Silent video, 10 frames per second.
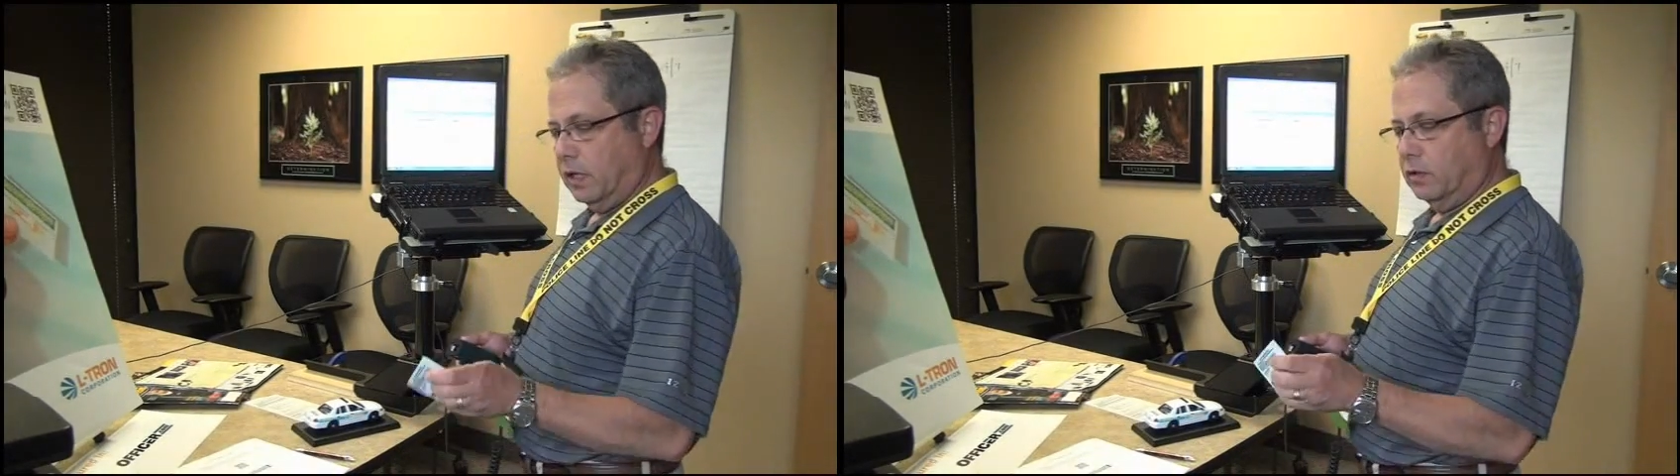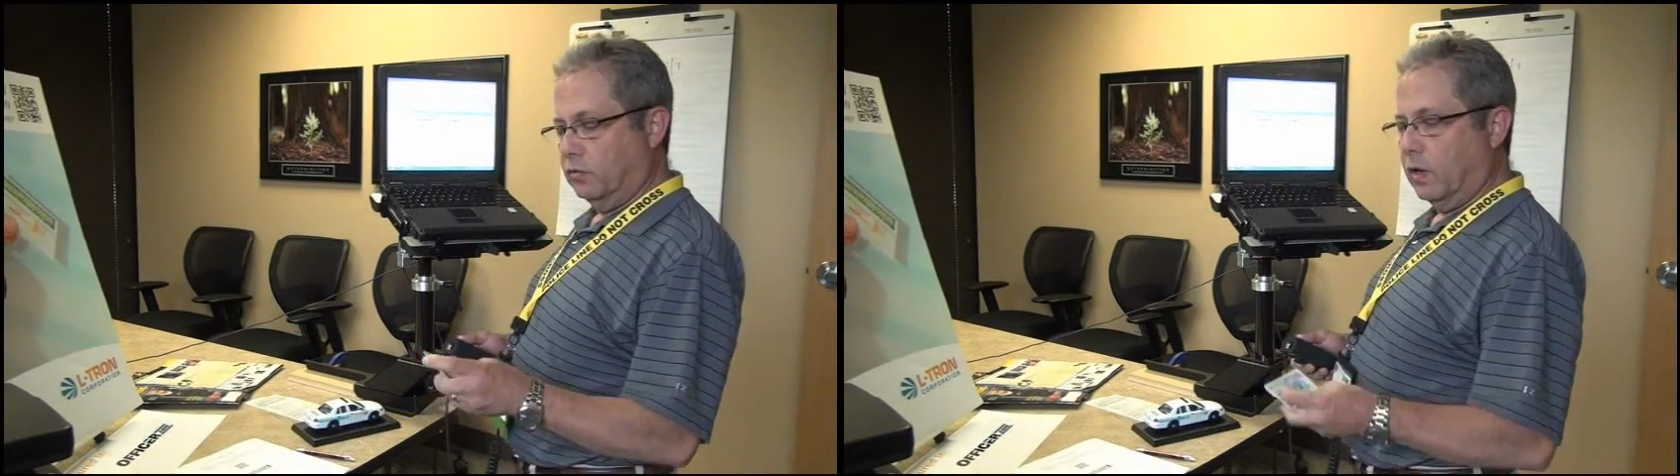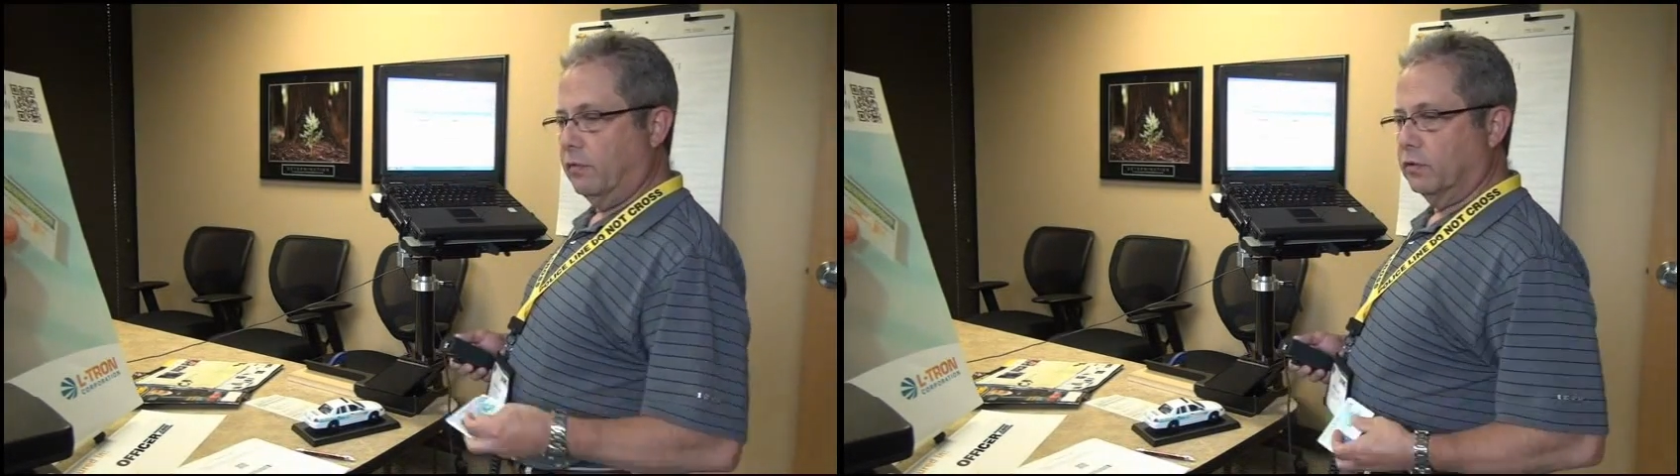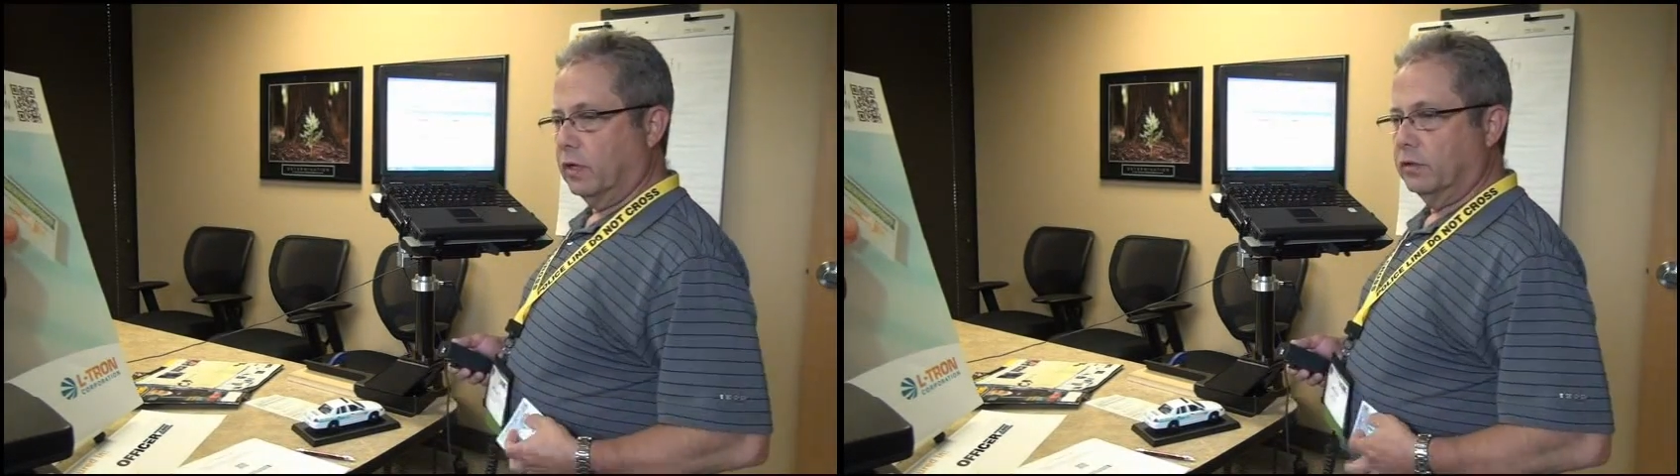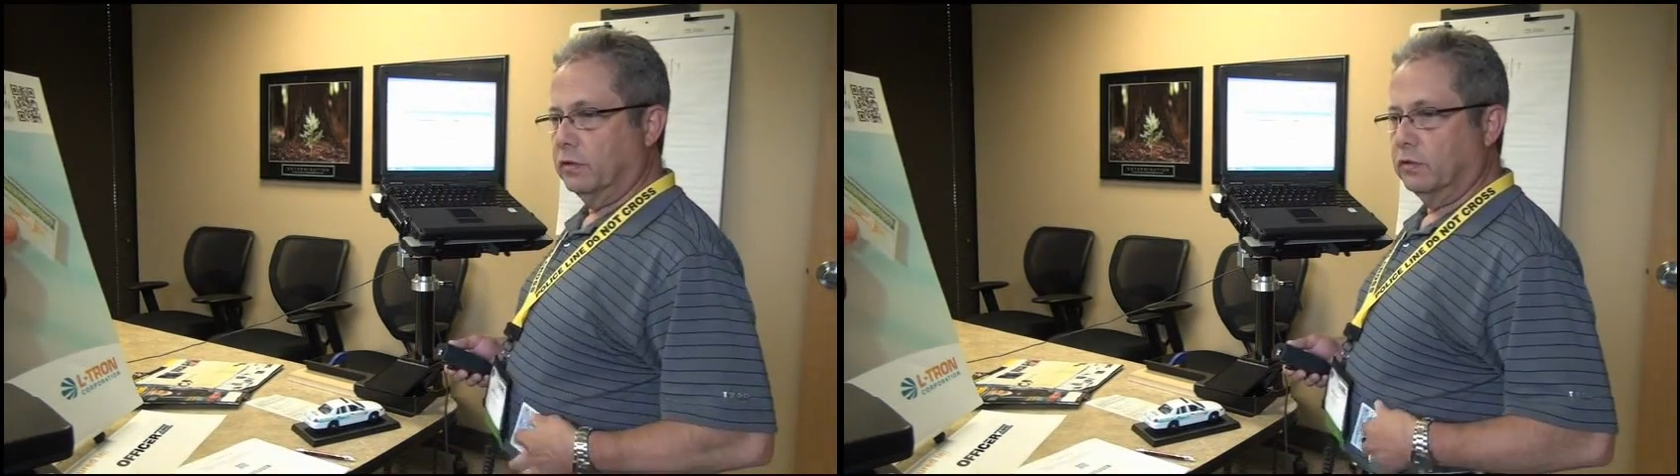the driver's
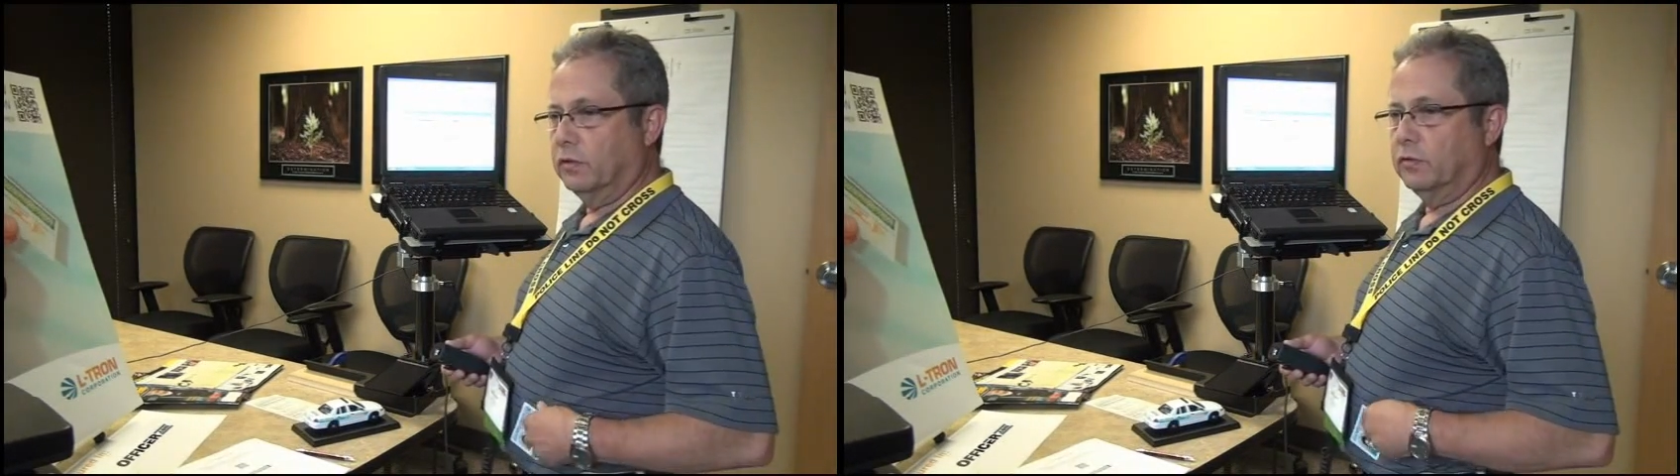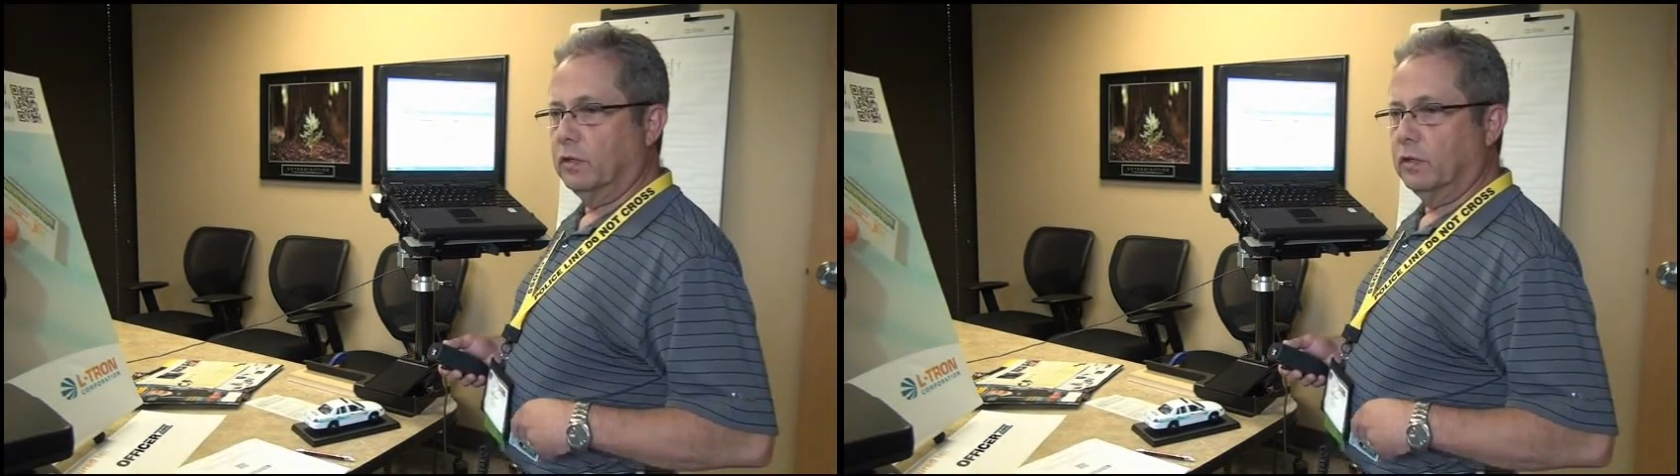licenses,